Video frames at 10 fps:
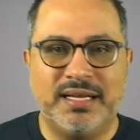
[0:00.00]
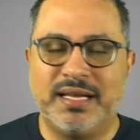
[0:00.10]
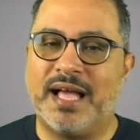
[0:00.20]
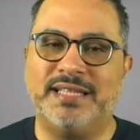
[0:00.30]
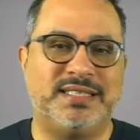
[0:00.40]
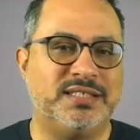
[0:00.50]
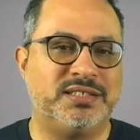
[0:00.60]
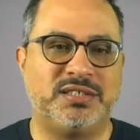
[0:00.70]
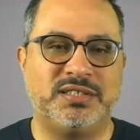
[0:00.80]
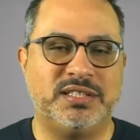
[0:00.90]
guys
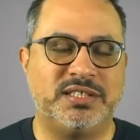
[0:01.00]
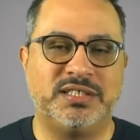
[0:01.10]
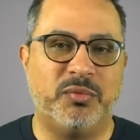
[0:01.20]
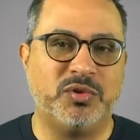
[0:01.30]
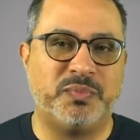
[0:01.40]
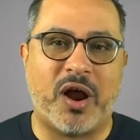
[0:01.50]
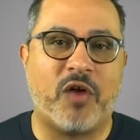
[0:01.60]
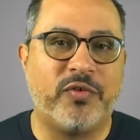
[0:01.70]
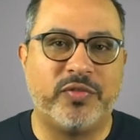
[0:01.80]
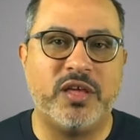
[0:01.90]
there's this is the most
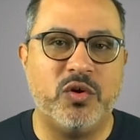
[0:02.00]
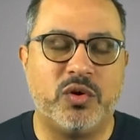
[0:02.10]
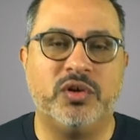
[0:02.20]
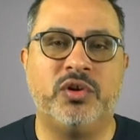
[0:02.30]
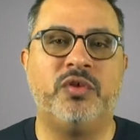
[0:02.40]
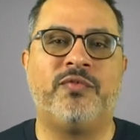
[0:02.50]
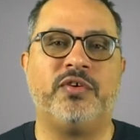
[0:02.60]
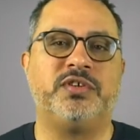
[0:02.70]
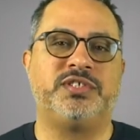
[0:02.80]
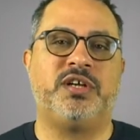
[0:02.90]
powerful thing you can do for
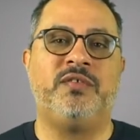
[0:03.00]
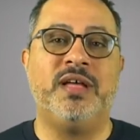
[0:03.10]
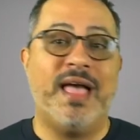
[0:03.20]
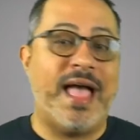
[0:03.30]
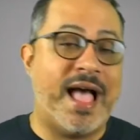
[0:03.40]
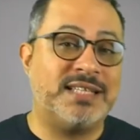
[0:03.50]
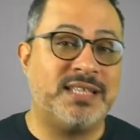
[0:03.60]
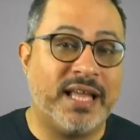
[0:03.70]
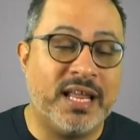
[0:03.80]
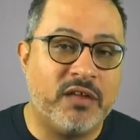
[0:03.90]
yourself as
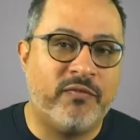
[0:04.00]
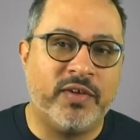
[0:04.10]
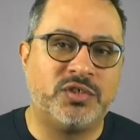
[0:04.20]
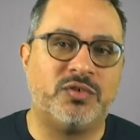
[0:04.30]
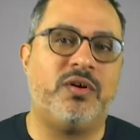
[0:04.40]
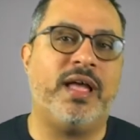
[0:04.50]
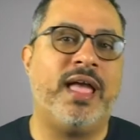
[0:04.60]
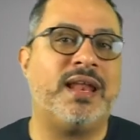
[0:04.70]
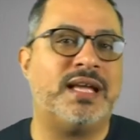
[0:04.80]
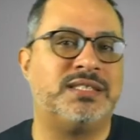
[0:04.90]
an individual
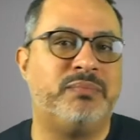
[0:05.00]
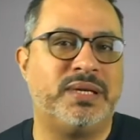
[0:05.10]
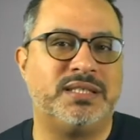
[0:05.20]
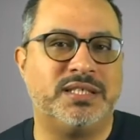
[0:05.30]
and as a business